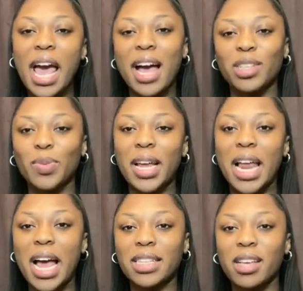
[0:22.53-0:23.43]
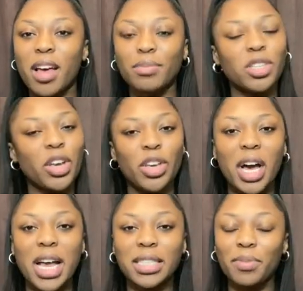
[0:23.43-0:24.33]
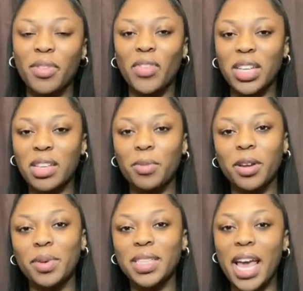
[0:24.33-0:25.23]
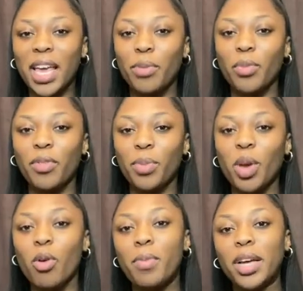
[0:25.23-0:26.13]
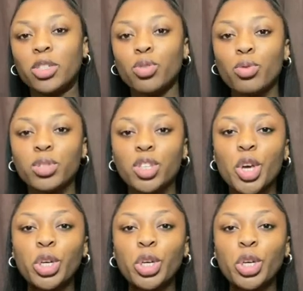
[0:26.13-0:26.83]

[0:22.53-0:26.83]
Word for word: as well as um, show you guys some of the things I'm going to be taking with me on my short